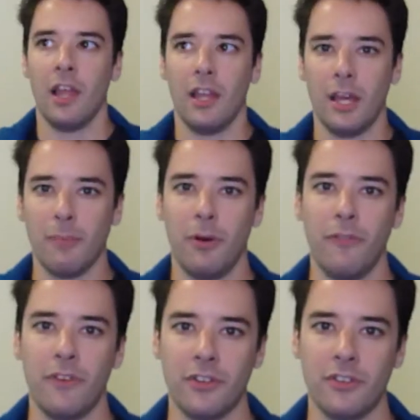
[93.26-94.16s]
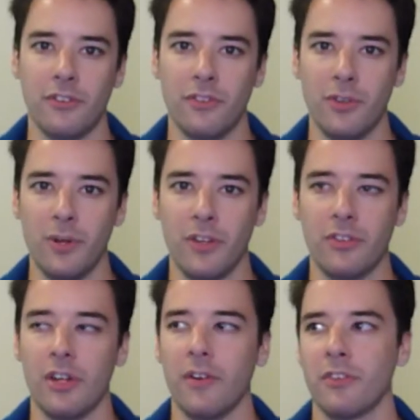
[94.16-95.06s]
like Pulp Fiction a few weeks
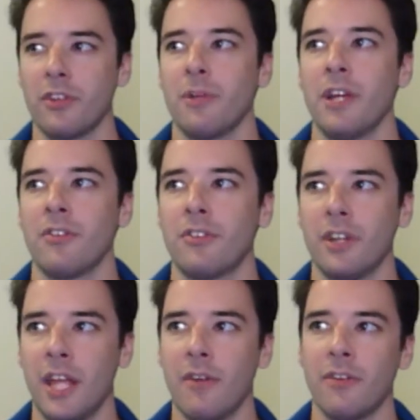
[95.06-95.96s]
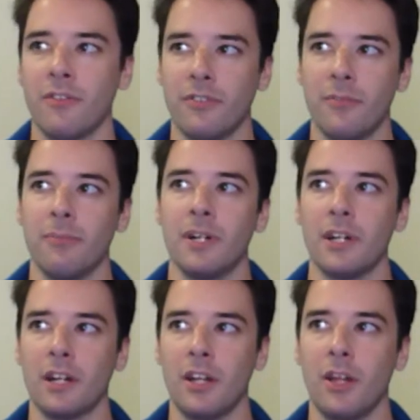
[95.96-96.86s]
ago, it's going to be interesting hearing from
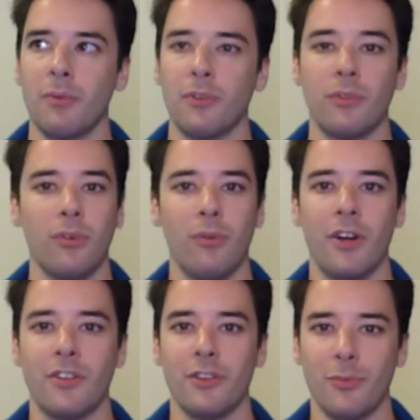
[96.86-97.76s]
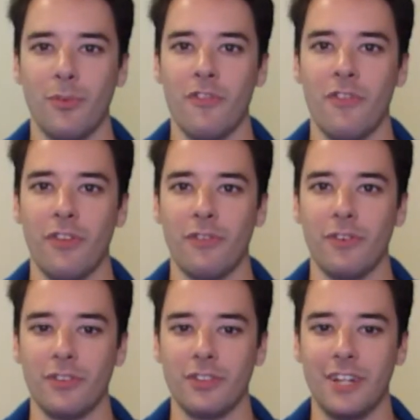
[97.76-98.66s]
uh, clubbers who are watching this movie for the
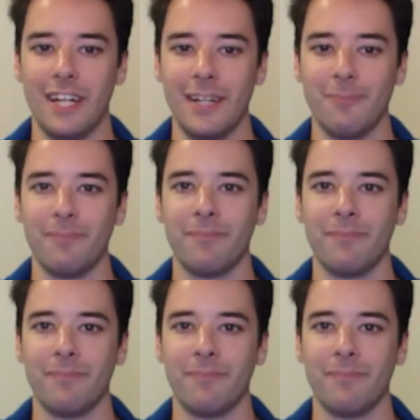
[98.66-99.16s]
first time.